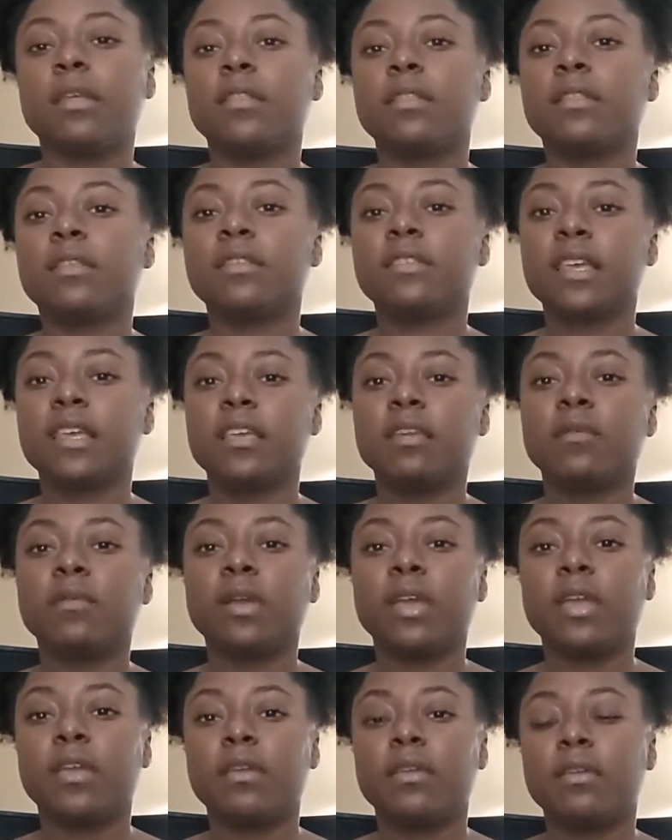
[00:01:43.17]
The second
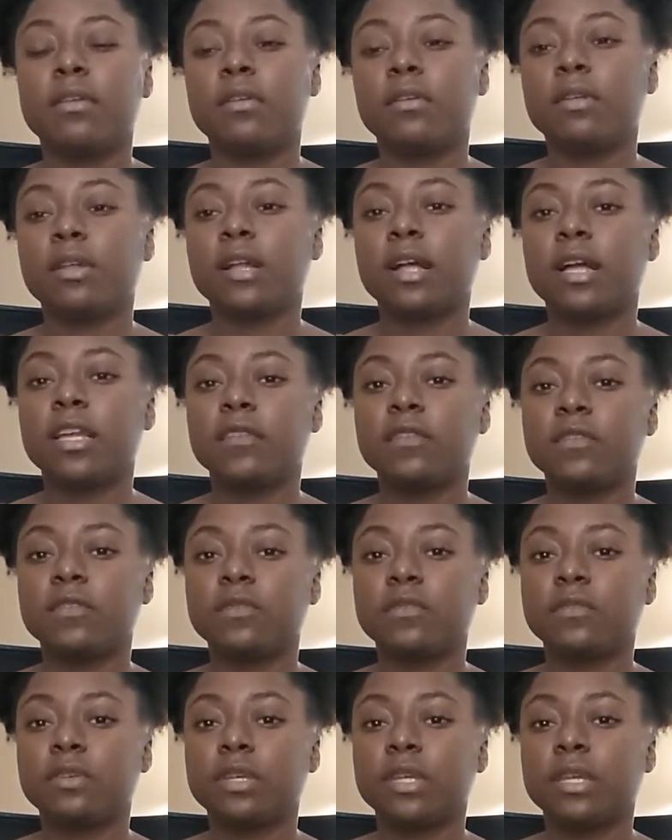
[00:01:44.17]
way you can go to college for
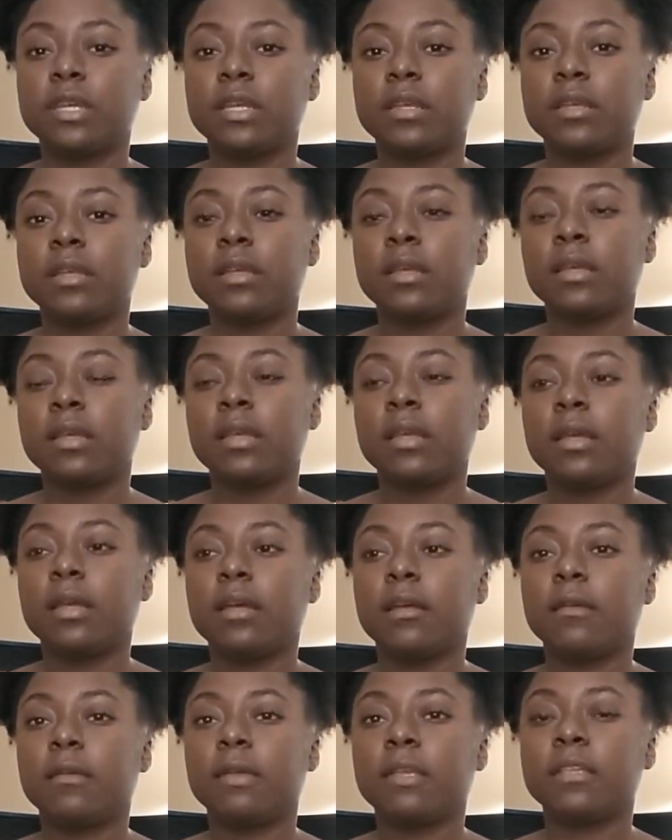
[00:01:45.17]

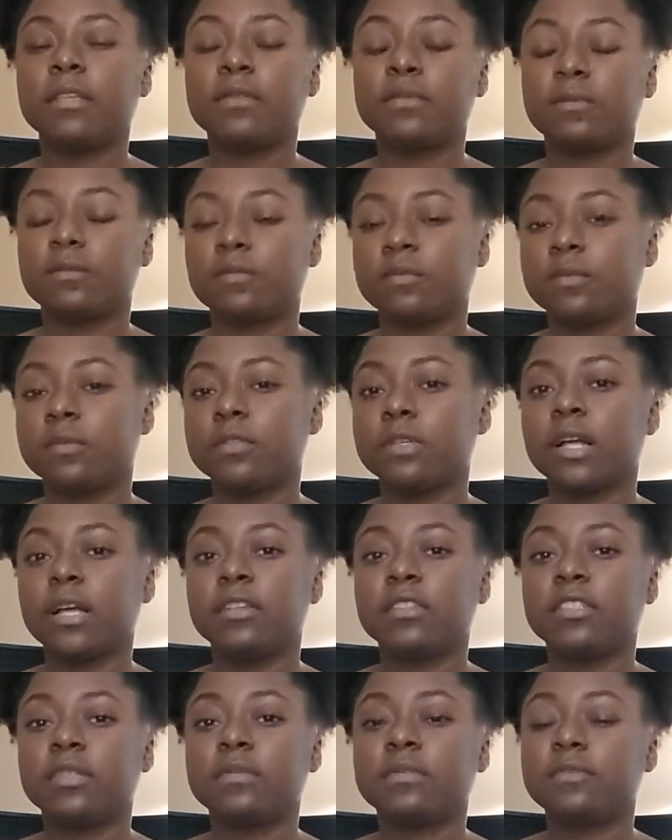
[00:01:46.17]
free is from
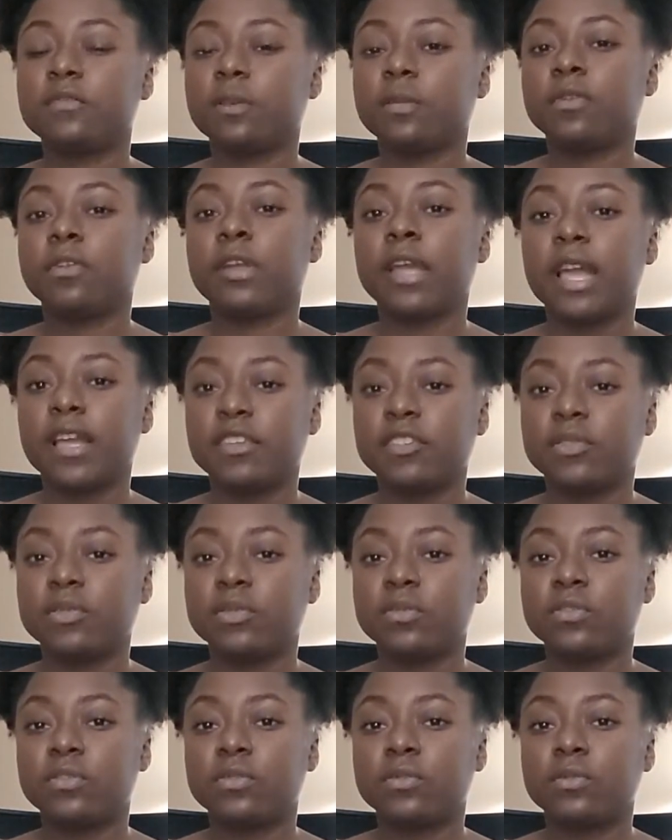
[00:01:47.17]
scholarships from your actual
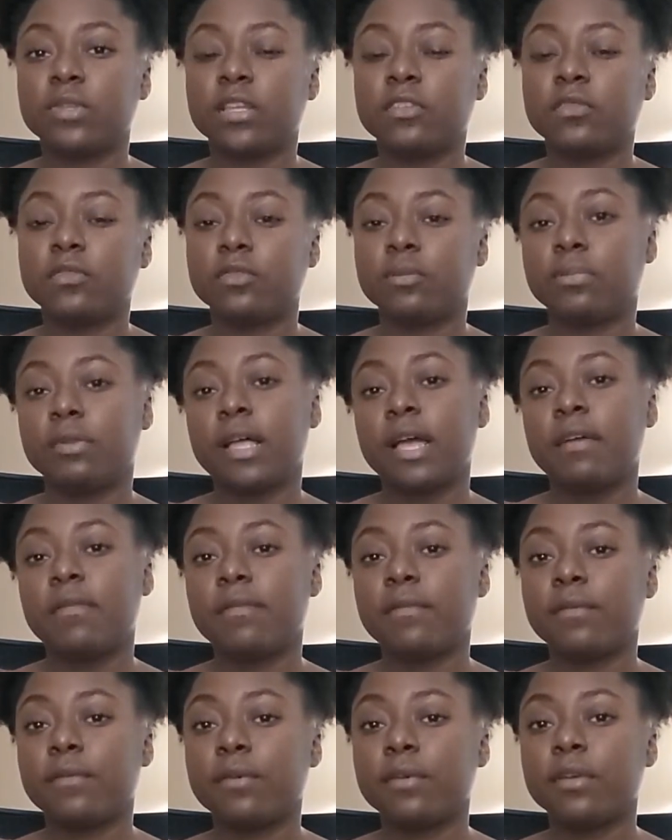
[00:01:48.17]
school that you apply
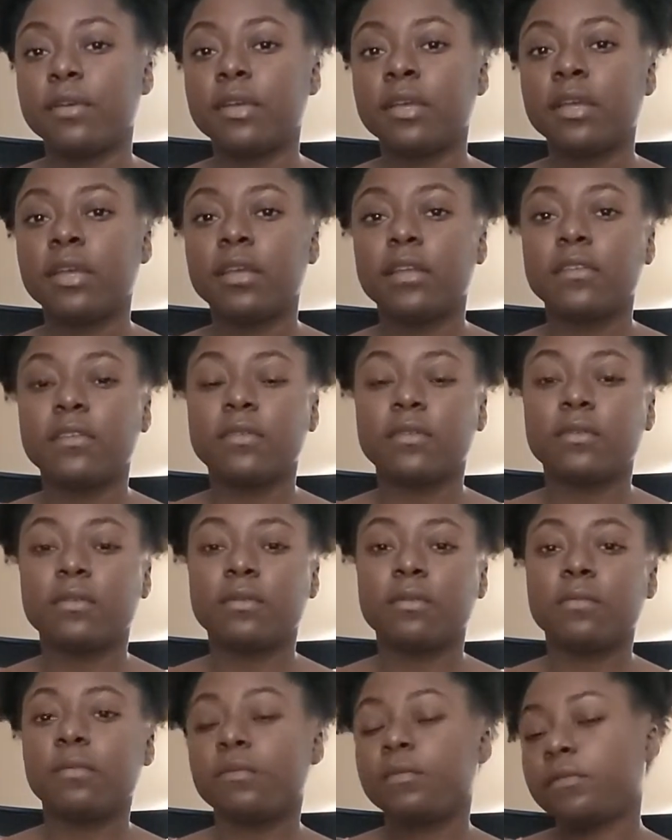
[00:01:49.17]
for. So,
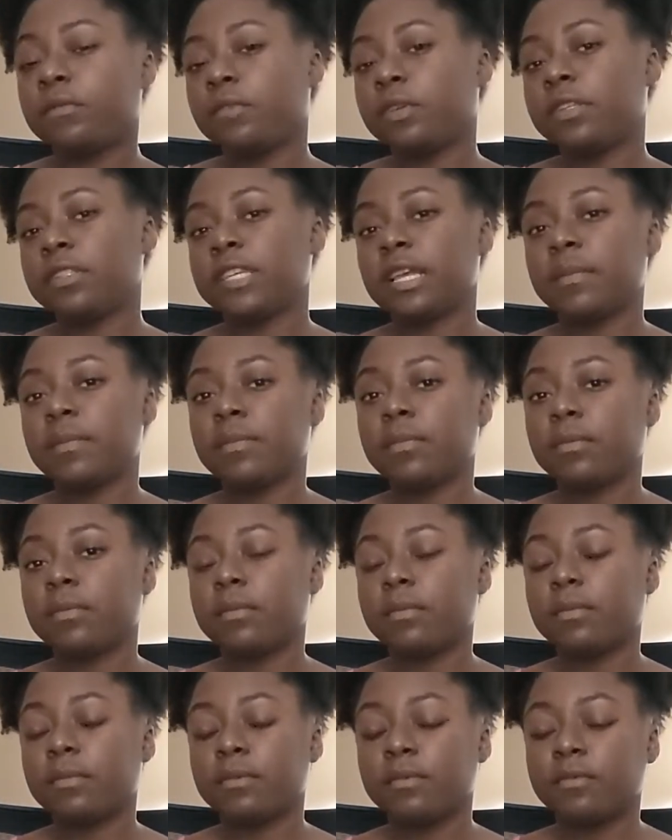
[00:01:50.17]
for example,
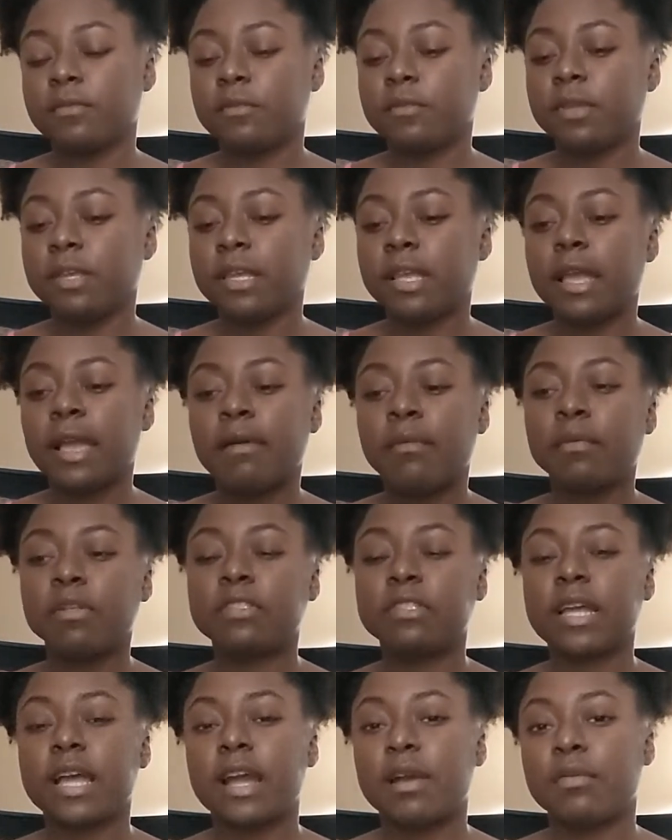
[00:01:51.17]
for me, I went
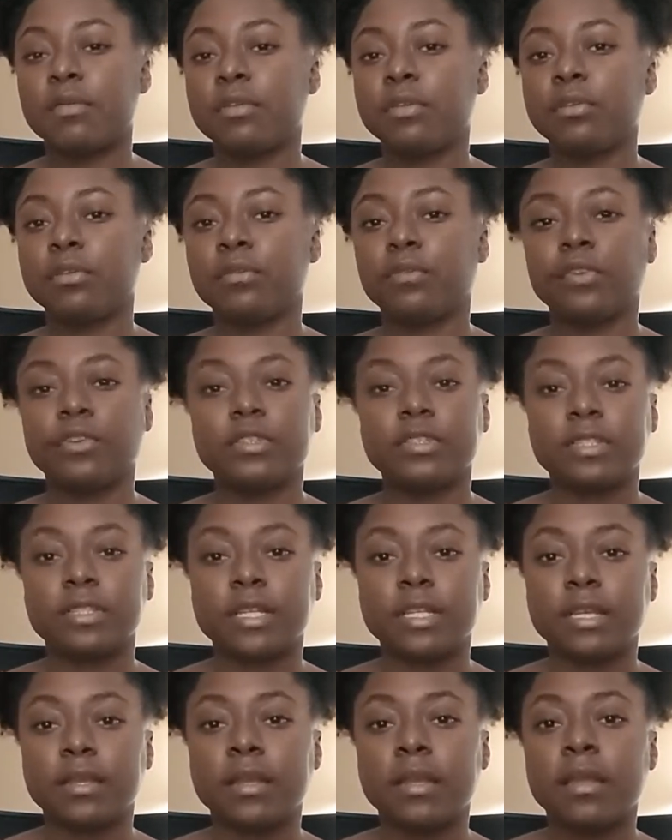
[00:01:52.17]
to Howard
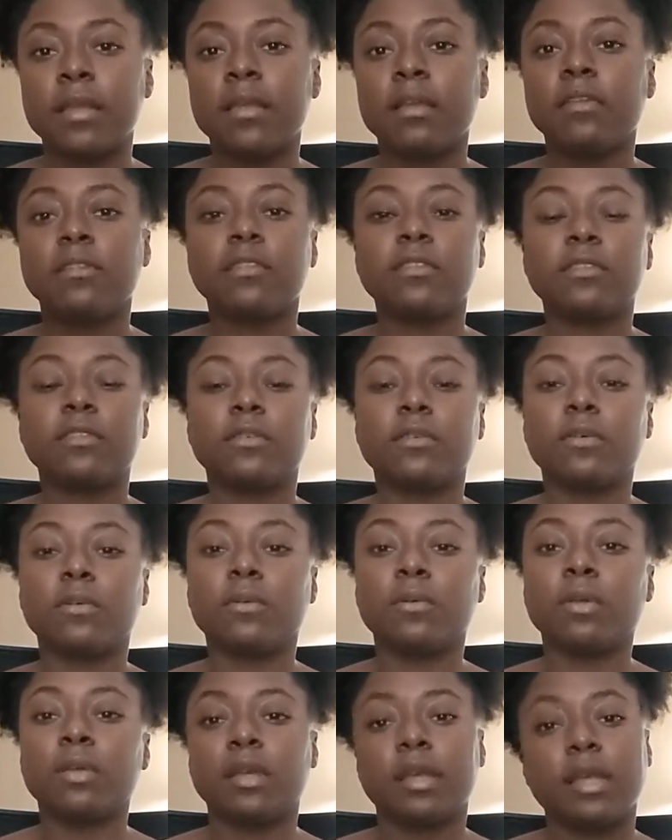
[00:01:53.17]
University, so
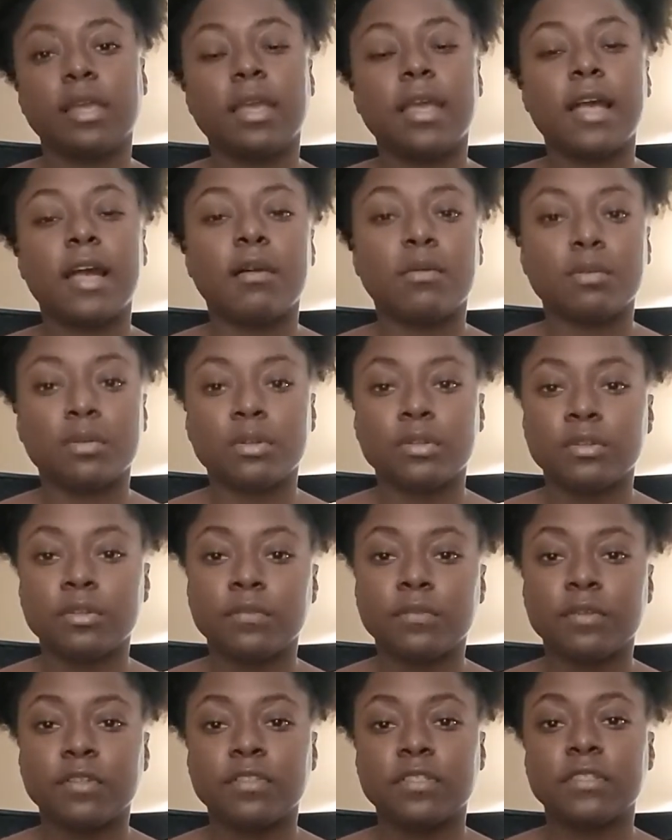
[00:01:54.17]
a Howard
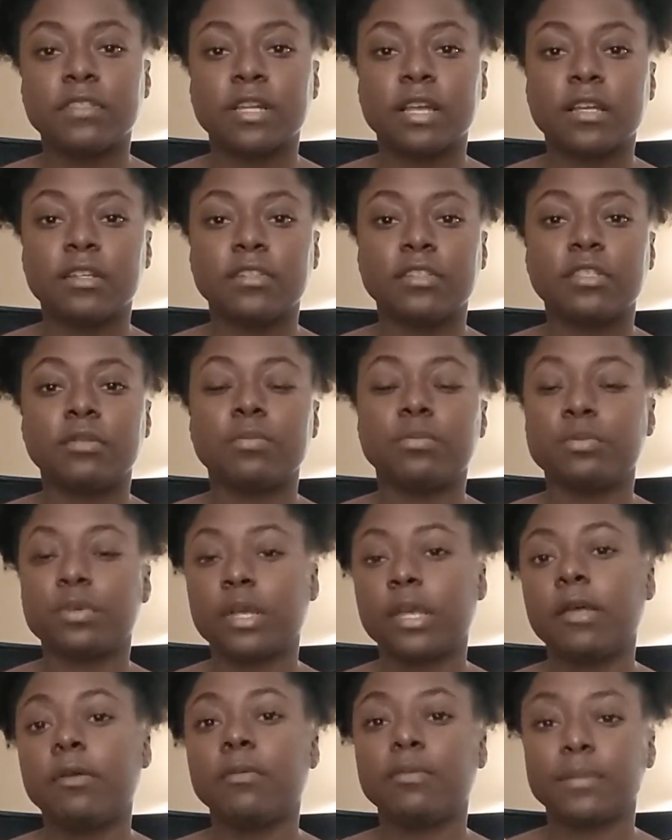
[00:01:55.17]
University scholarship will
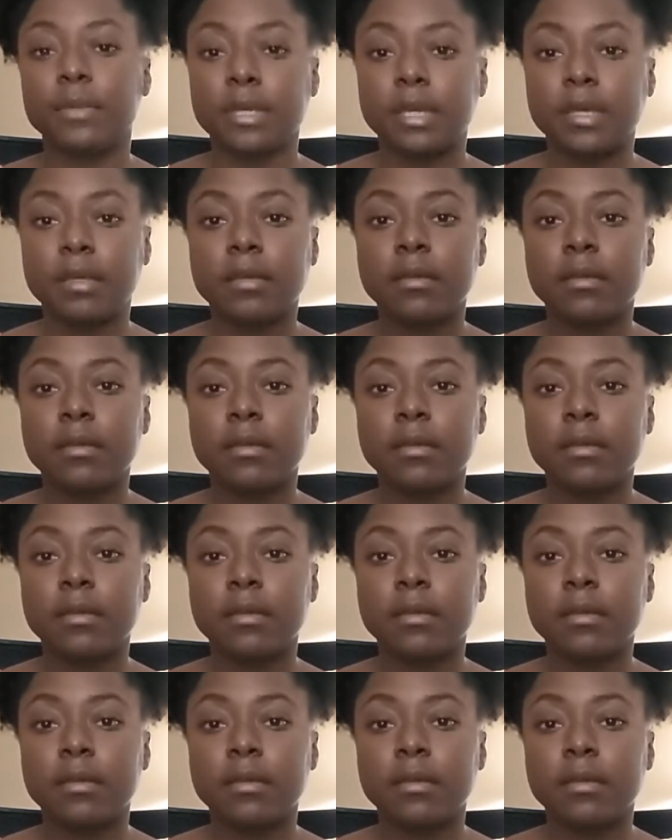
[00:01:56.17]
help me.